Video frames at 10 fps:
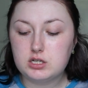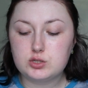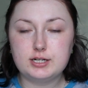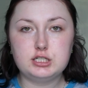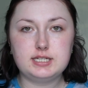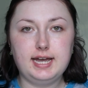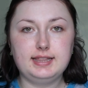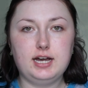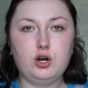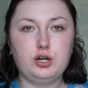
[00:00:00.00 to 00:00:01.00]
So I just
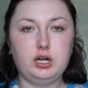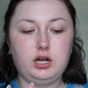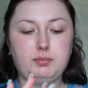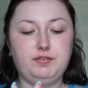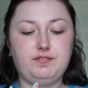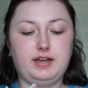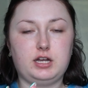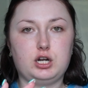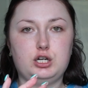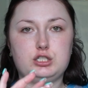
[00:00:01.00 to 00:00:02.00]
get that on a couple of
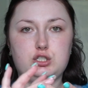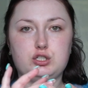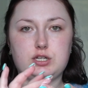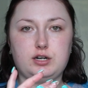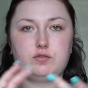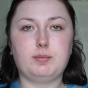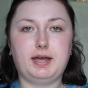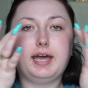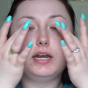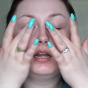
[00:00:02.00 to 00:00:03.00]
fingers, just kind of rub
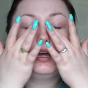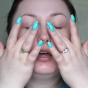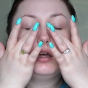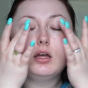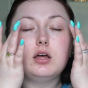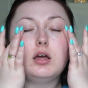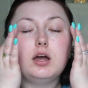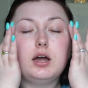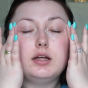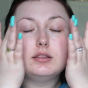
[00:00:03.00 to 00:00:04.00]
it in,
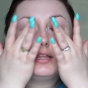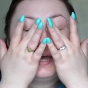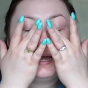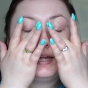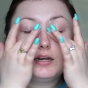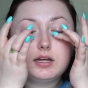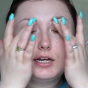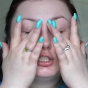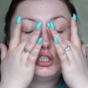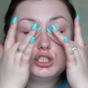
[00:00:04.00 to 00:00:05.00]
and then
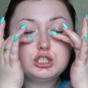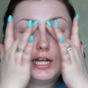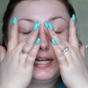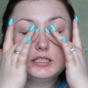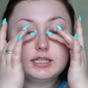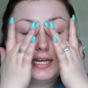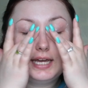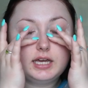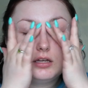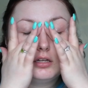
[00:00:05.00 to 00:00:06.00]
I just
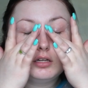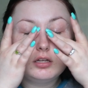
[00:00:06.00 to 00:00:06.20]
gently